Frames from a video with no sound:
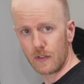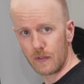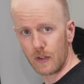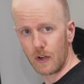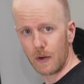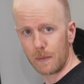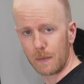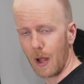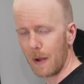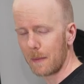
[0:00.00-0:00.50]
of
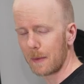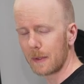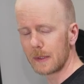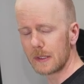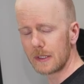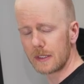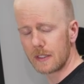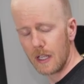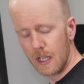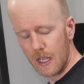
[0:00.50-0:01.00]
your
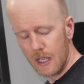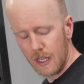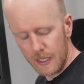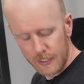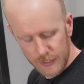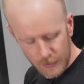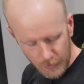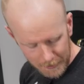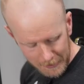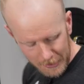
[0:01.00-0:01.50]
abdominals.
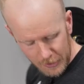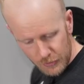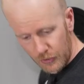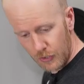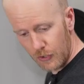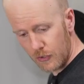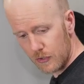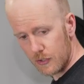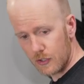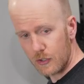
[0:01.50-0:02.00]
You wanna make sure
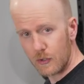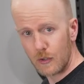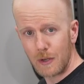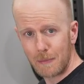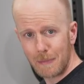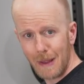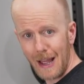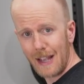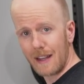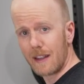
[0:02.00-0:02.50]
you're
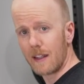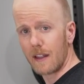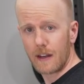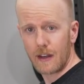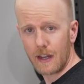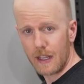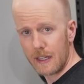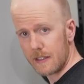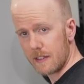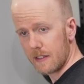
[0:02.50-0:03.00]
scooted back
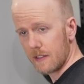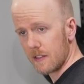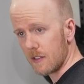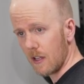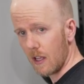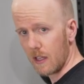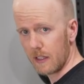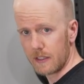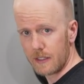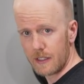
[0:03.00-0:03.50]
nice and
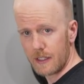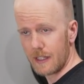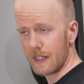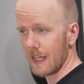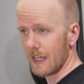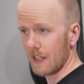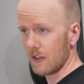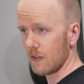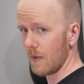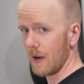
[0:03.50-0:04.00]
solid to the
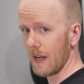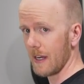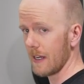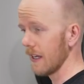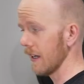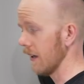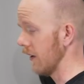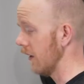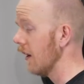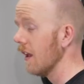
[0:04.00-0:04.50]
edge right
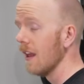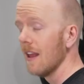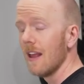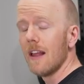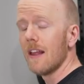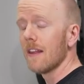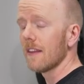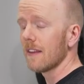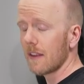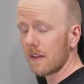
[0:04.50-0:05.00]
here.
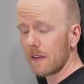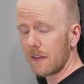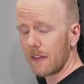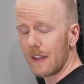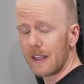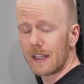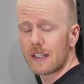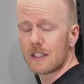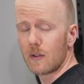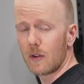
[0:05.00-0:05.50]
The other
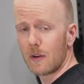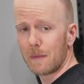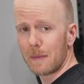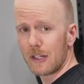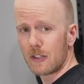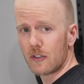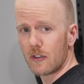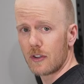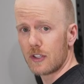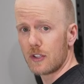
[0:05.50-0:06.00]
thing is you wanna
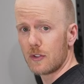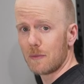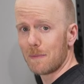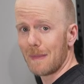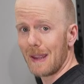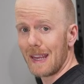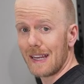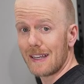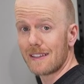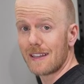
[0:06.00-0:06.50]
make sure that you
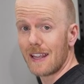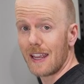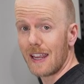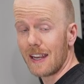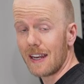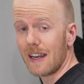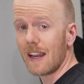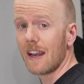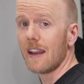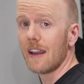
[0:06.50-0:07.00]

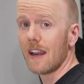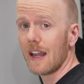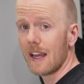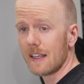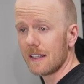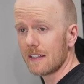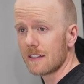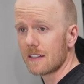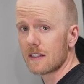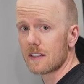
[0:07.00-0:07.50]
maintain a
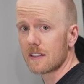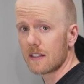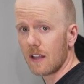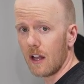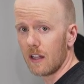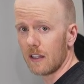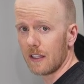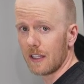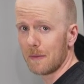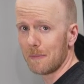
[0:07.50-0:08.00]
nice
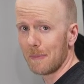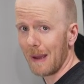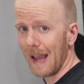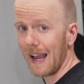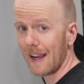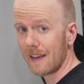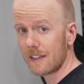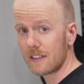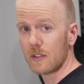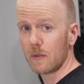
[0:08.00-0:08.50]
solid
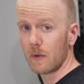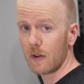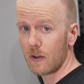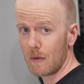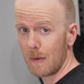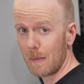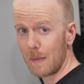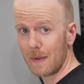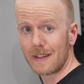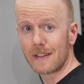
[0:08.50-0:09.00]
back. So you wanna
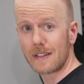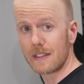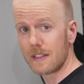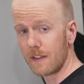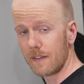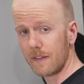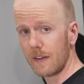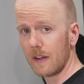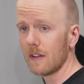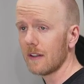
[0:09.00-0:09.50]
remember this is
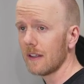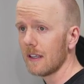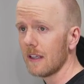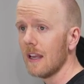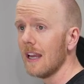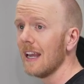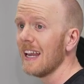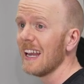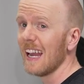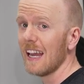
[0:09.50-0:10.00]
a
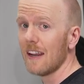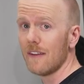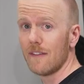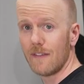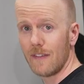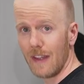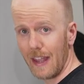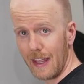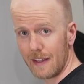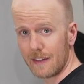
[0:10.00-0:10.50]
fairly
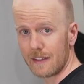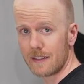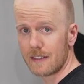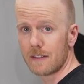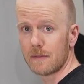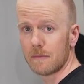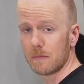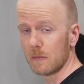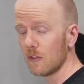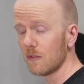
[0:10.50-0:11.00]

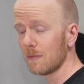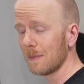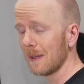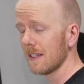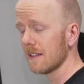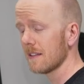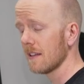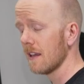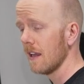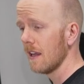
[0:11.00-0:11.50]
advanced
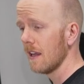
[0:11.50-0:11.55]
movement.